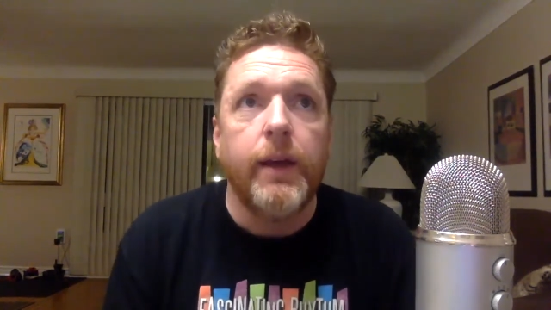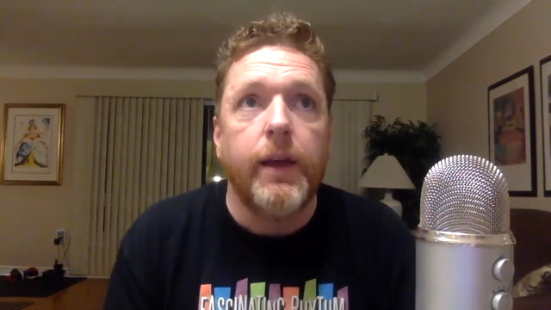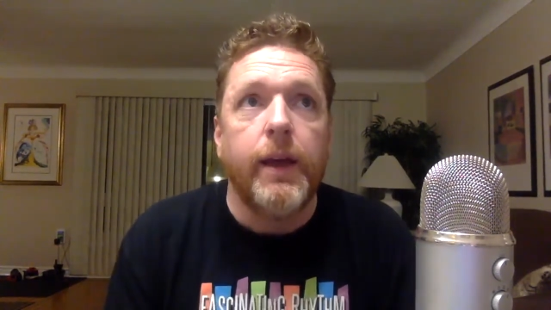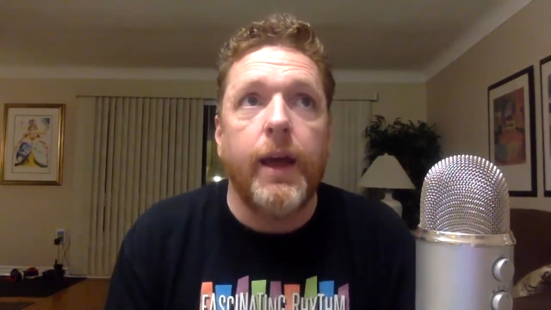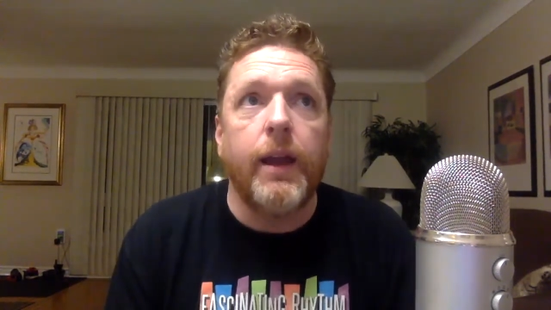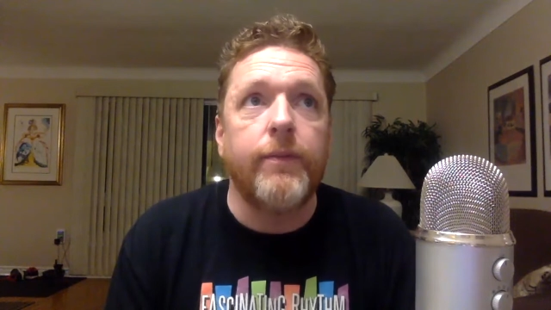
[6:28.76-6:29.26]

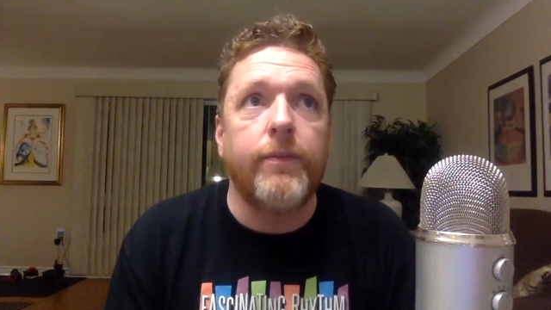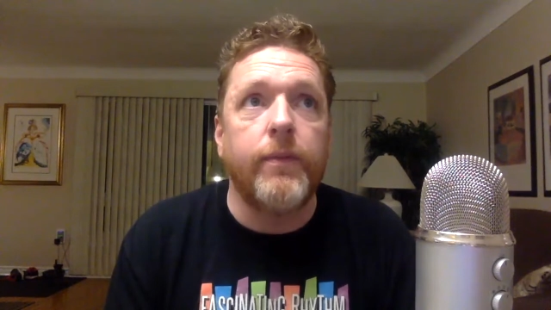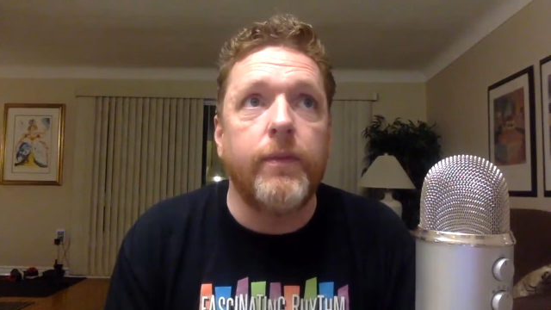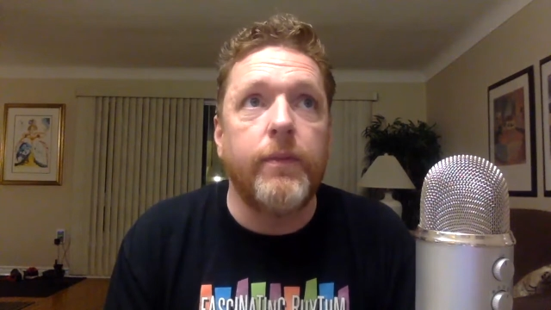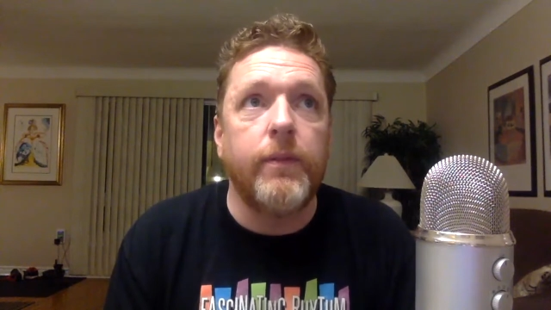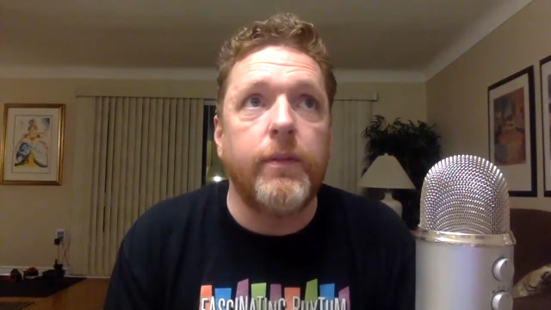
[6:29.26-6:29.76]
And
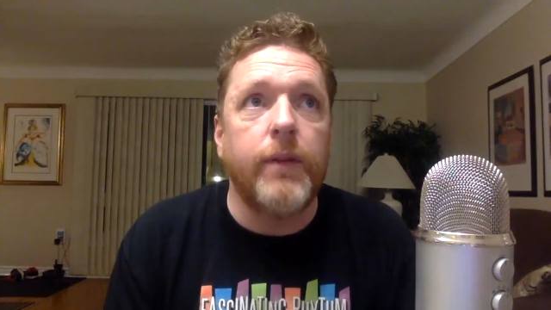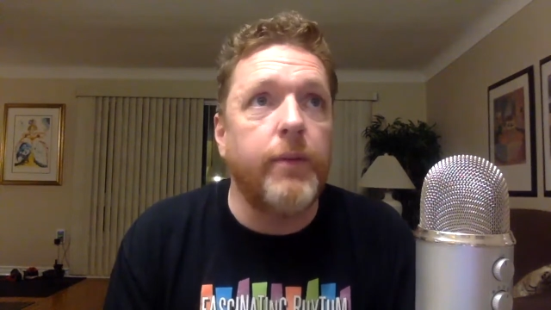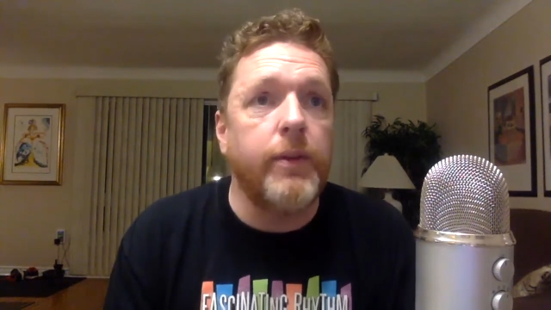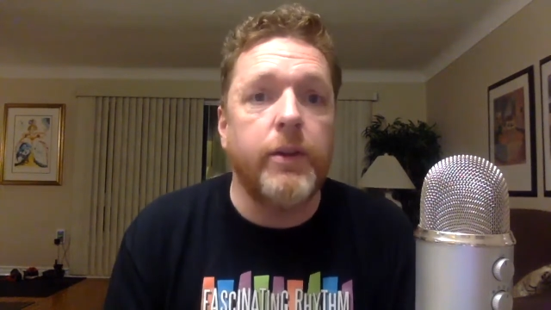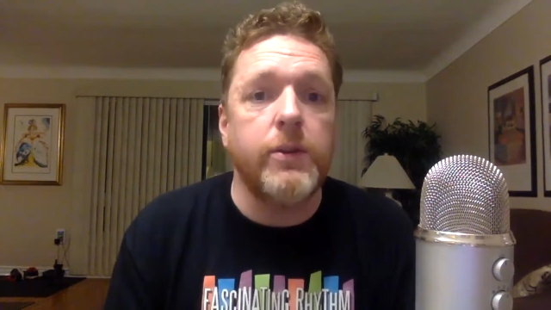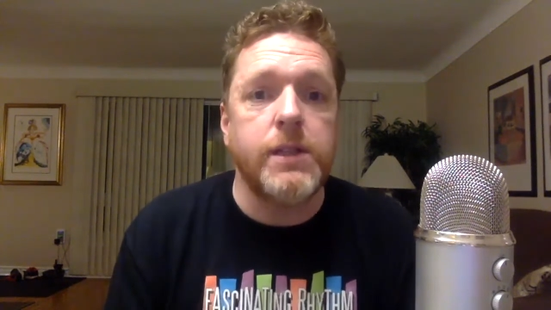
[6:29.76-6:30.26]
I
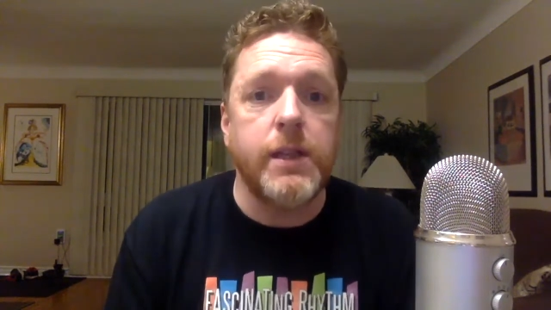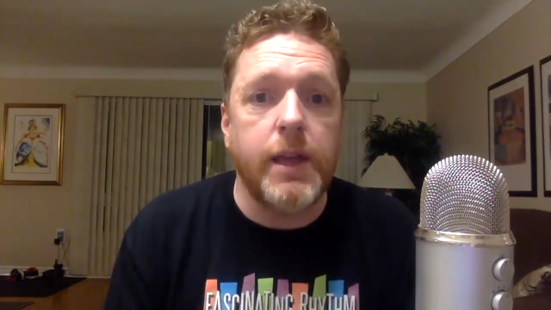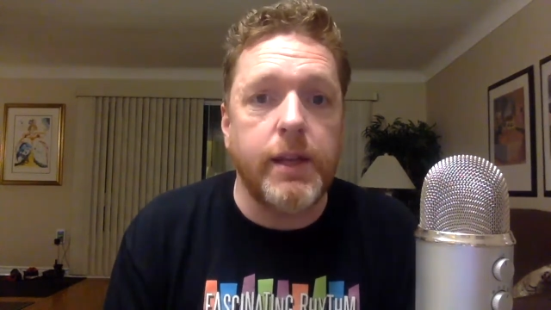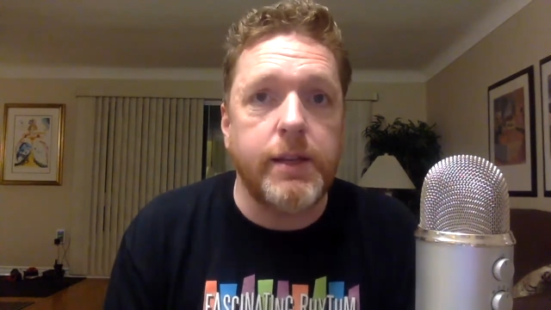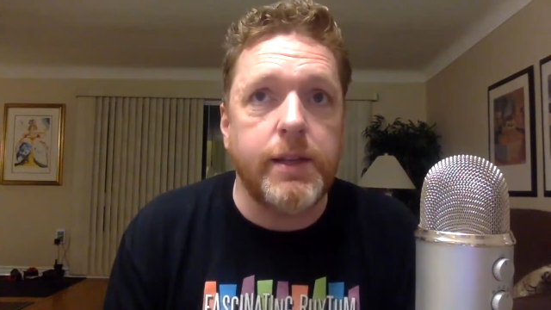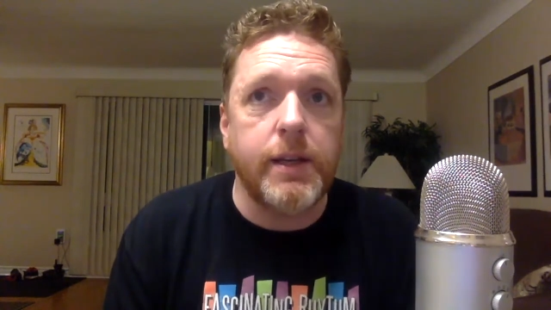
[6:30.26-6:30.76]
really don't see
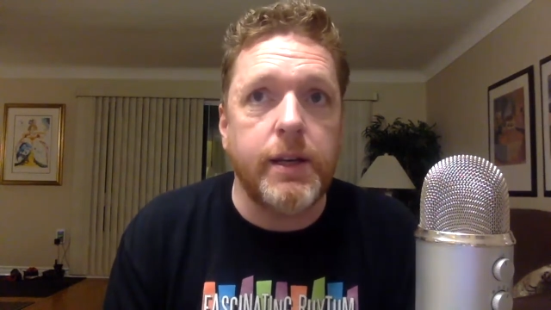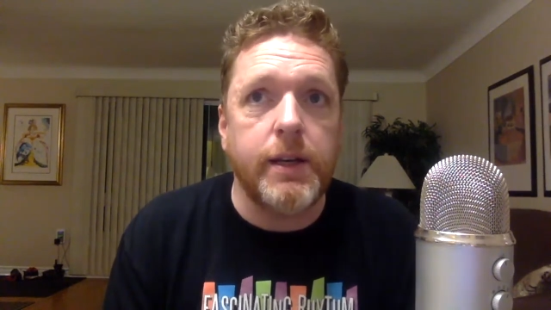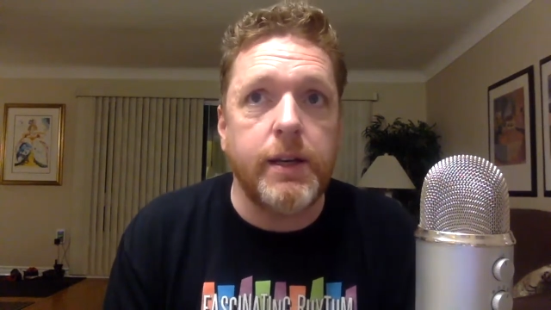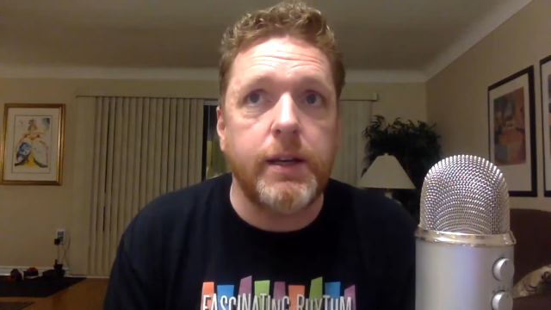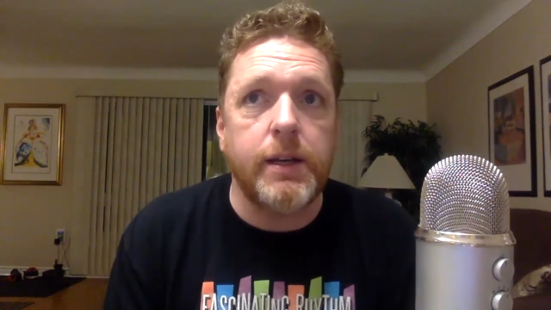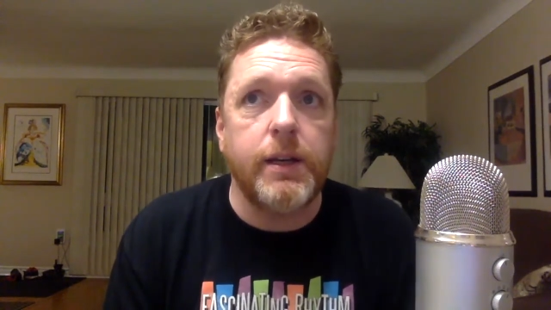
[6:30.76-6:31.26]
that.
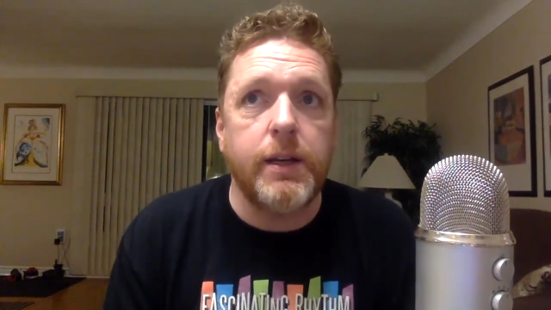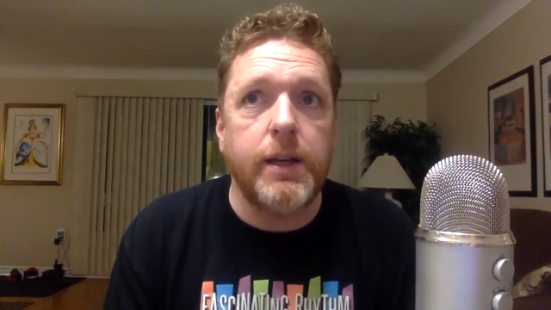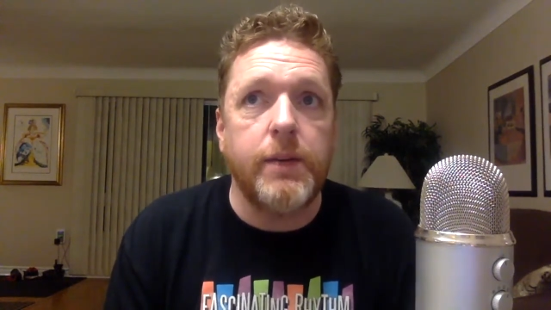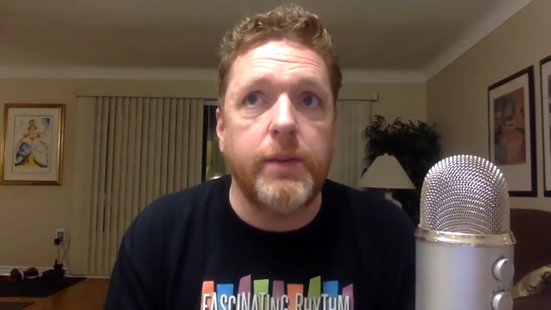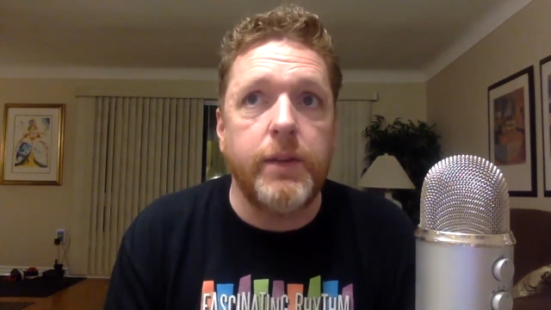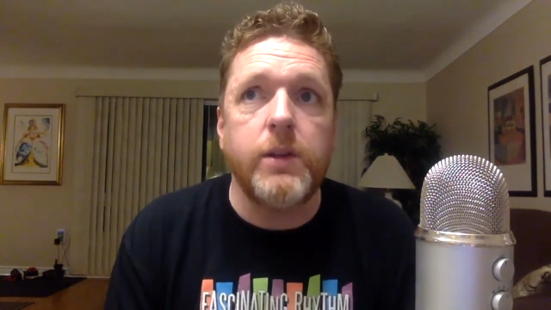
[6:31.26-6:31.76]

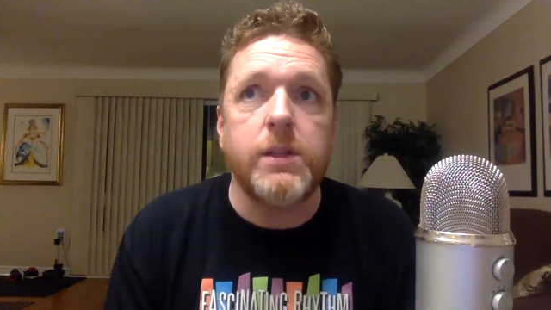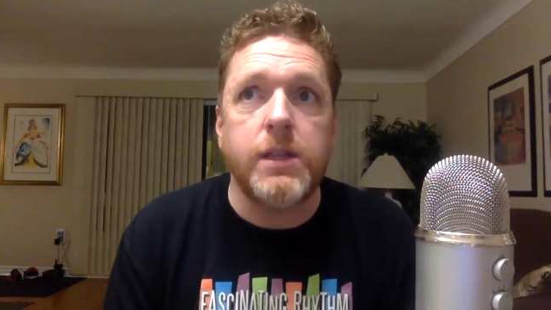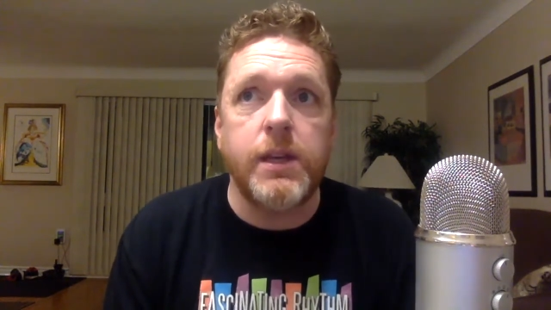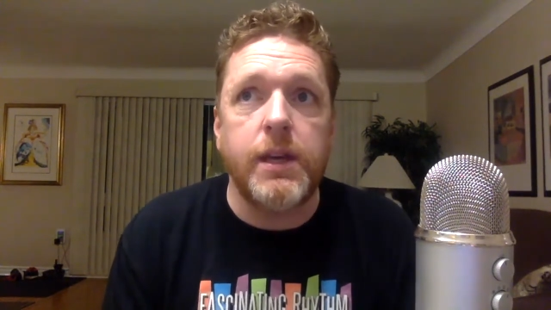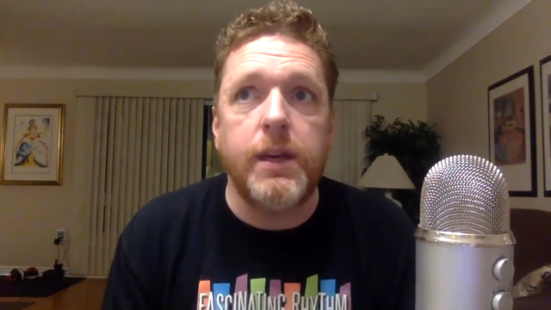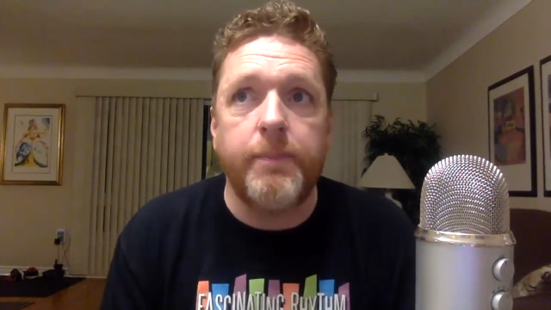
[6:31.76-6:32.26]
I really don't
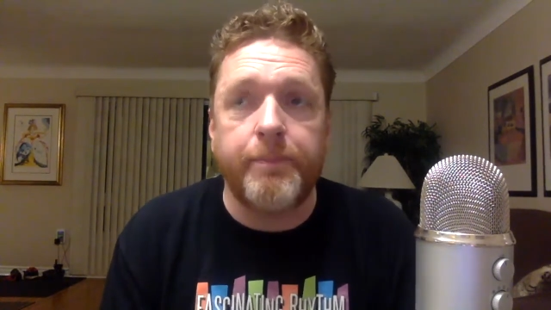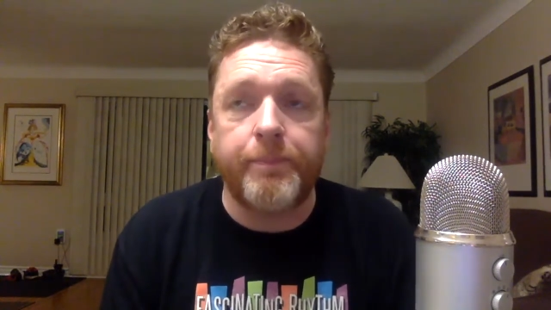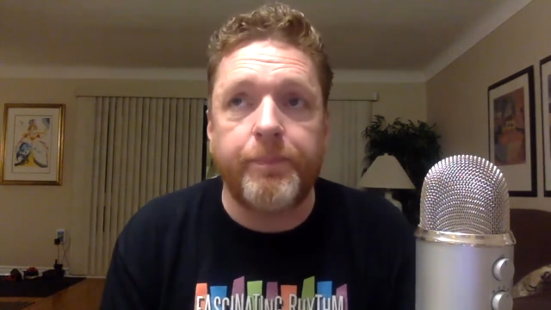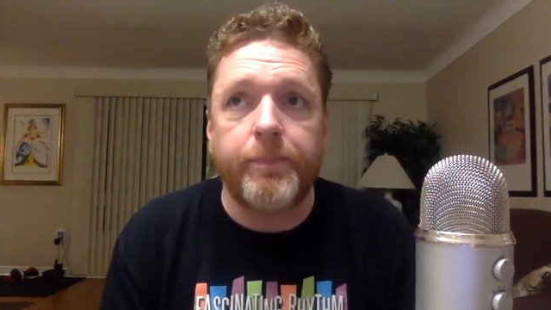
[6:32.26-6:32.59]
see